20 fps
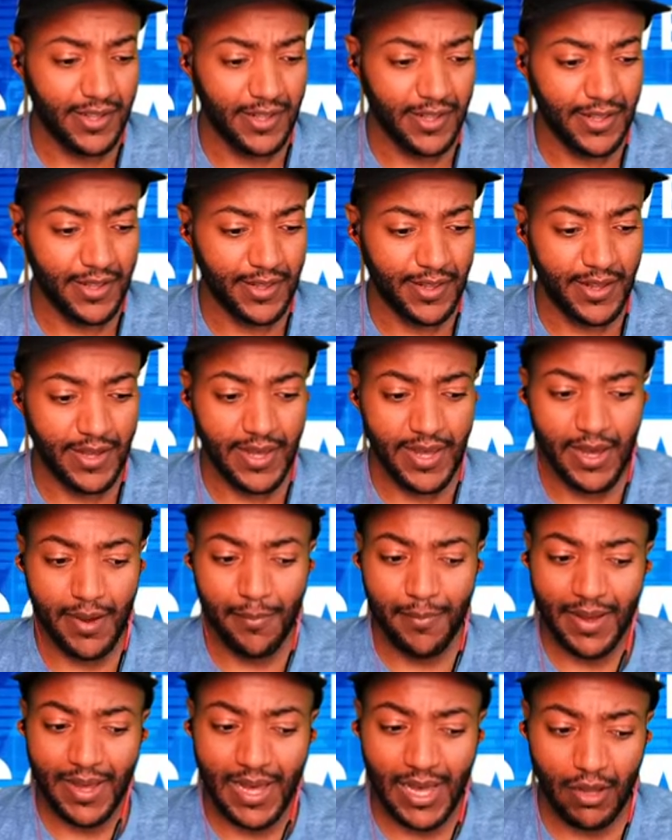I
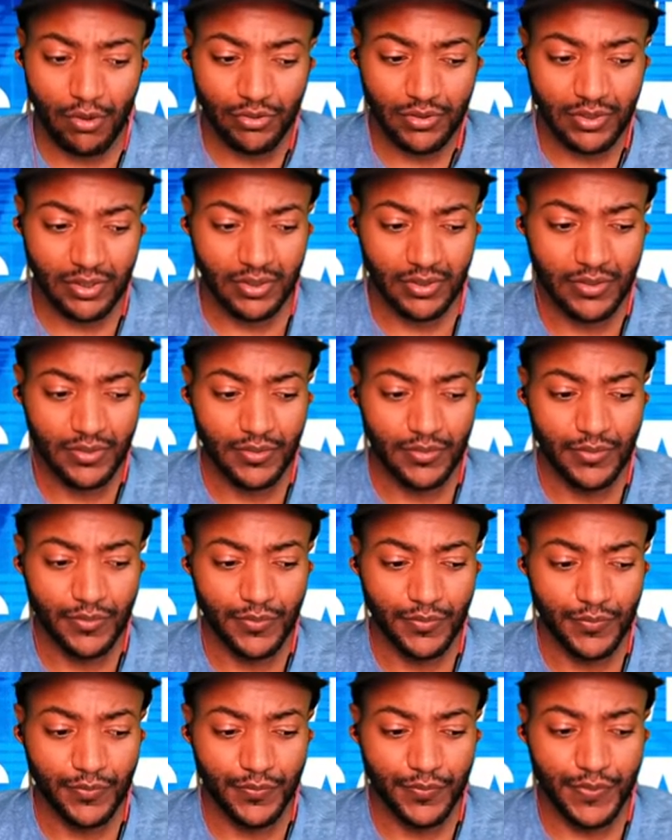am out.
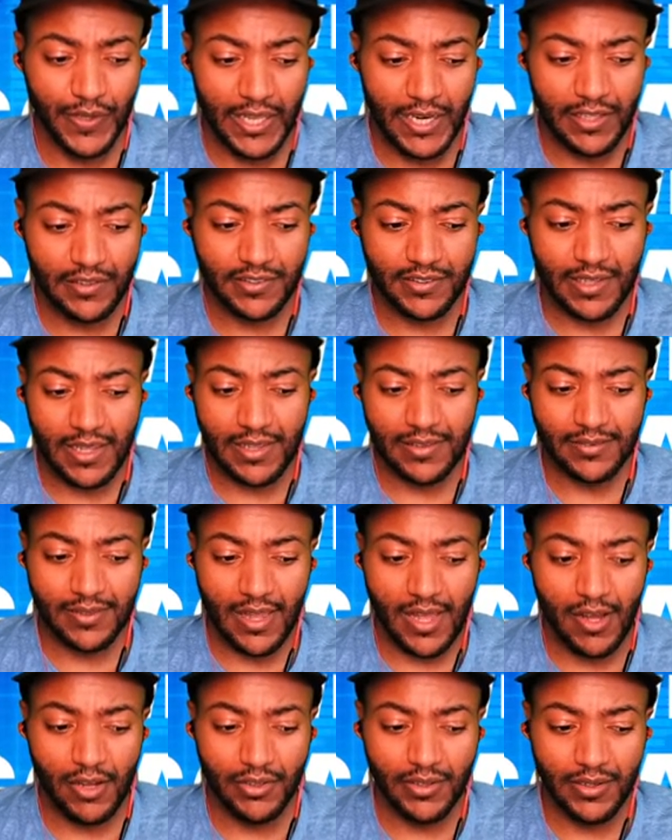Venice says,
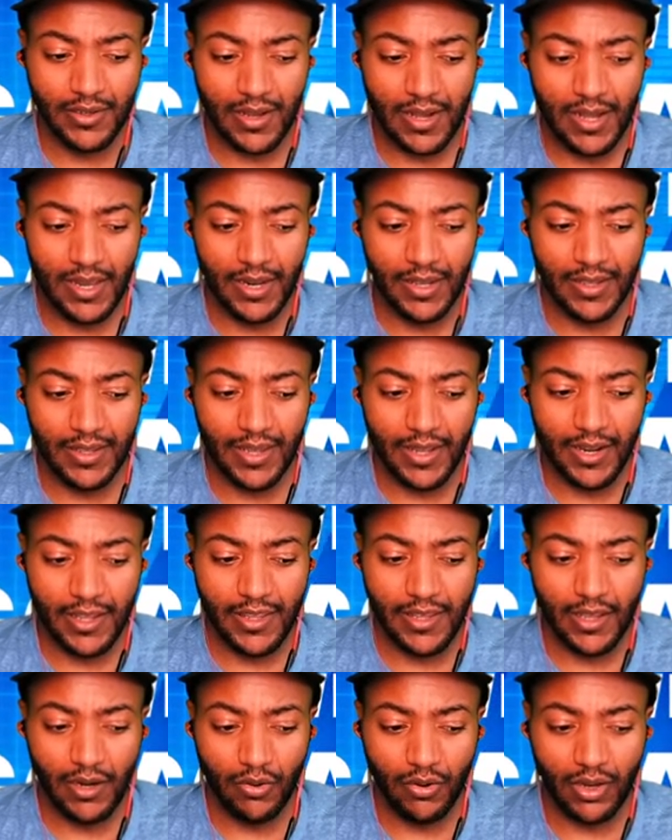how did Haaland get a
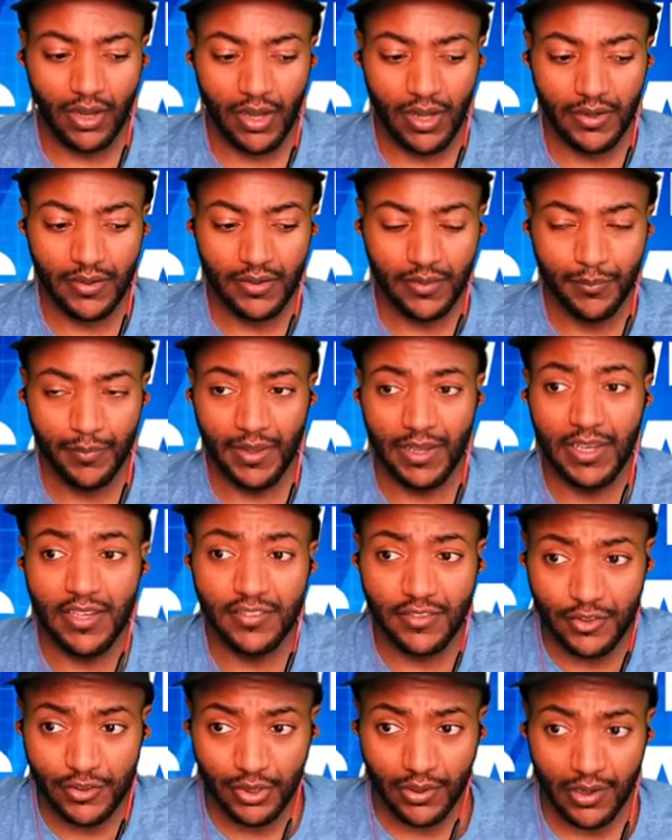yellow card?
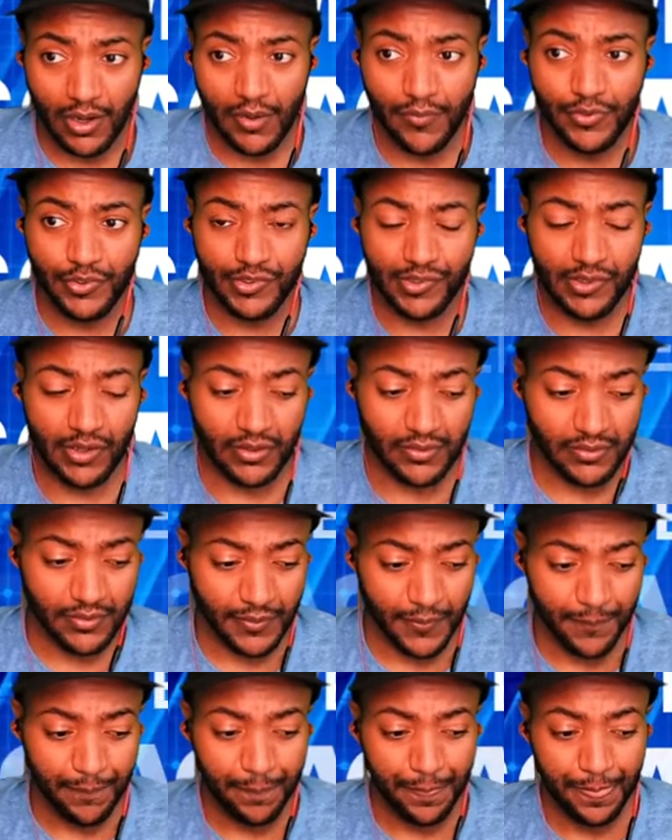Because he took off his shirt.
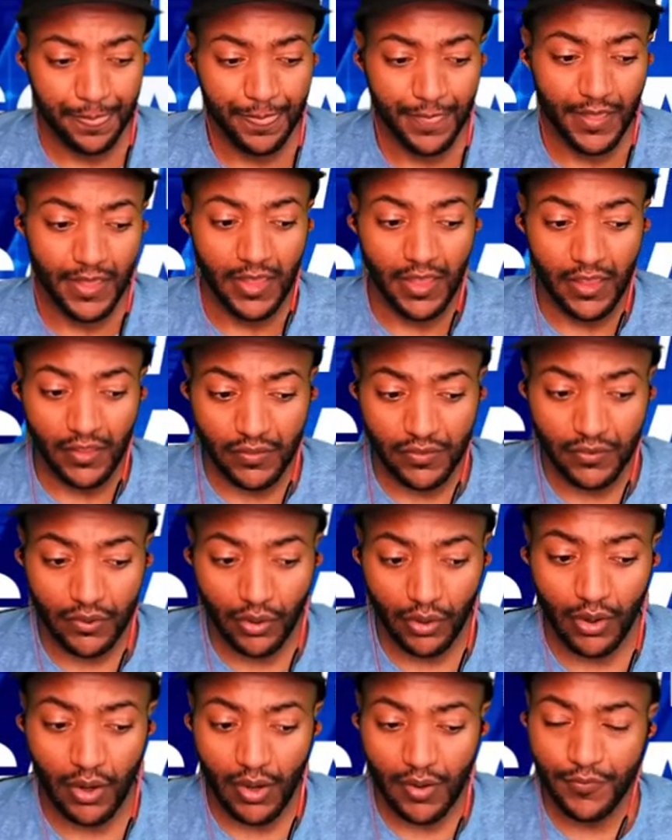He
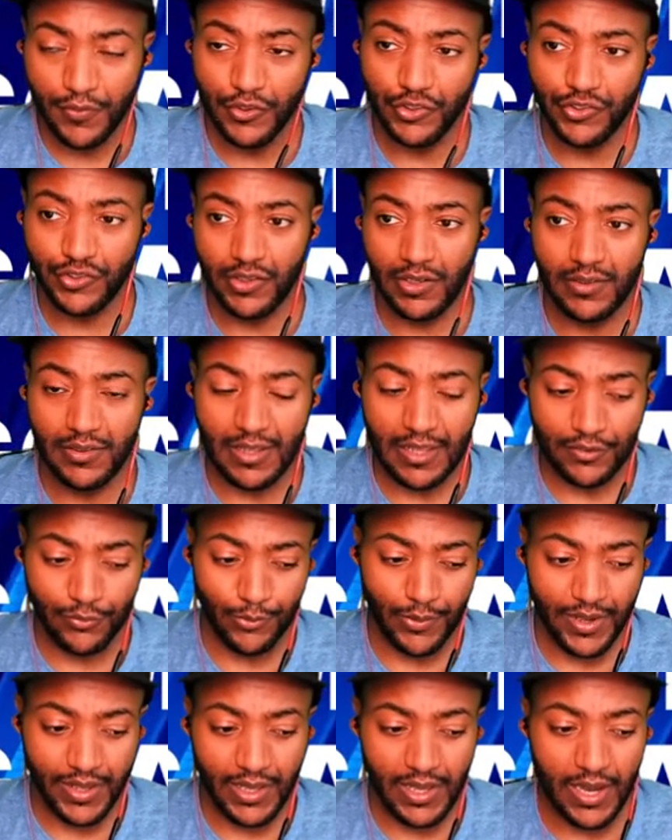took off his shirt.
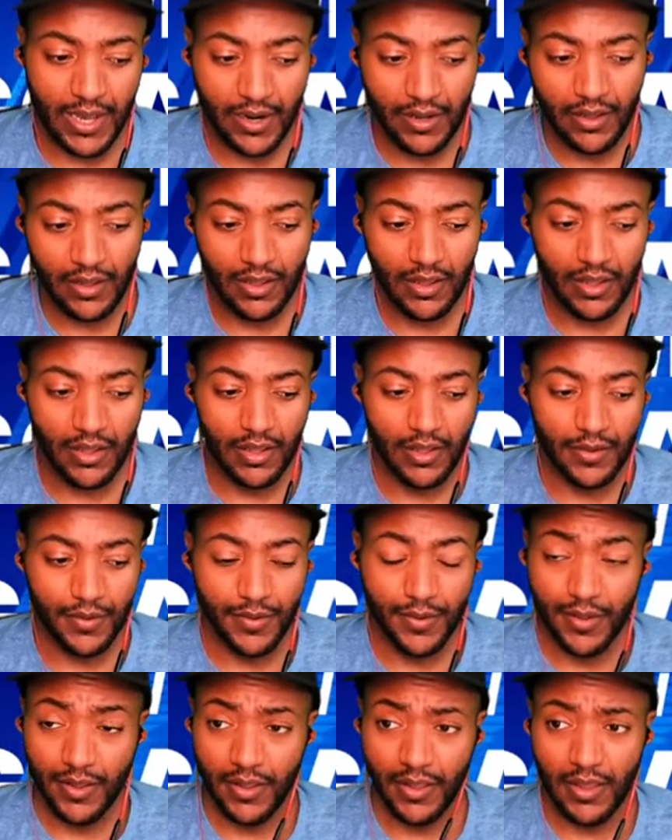That's why he got a,
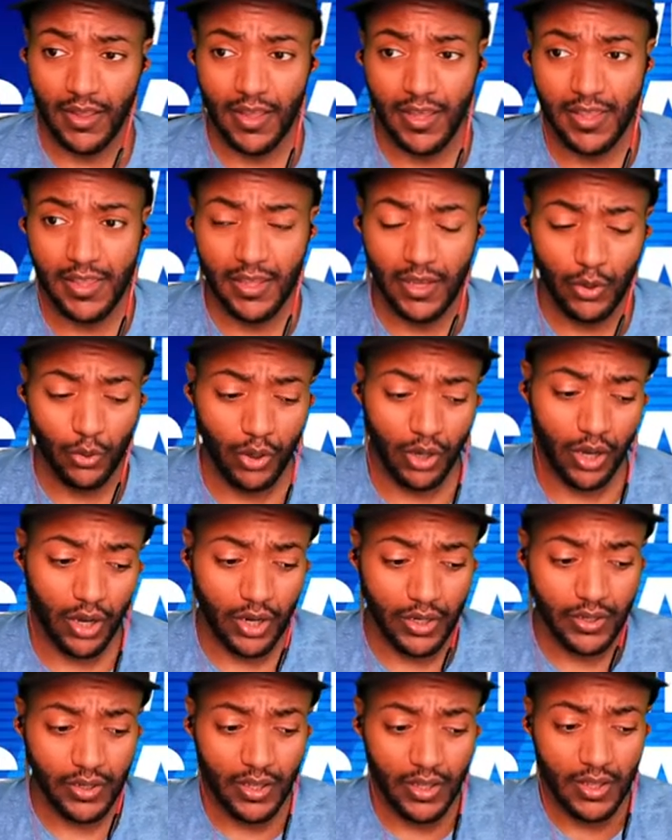a, a, yellow
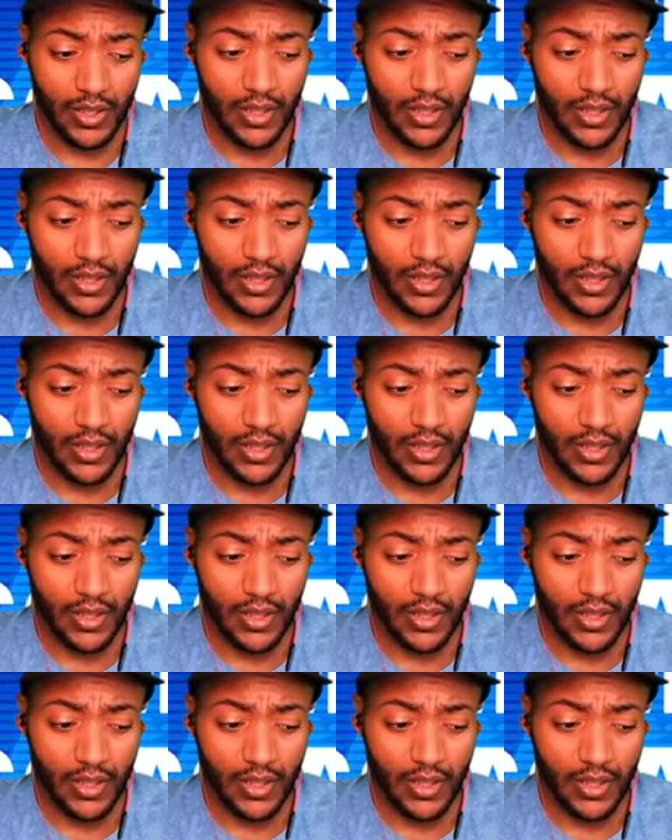card.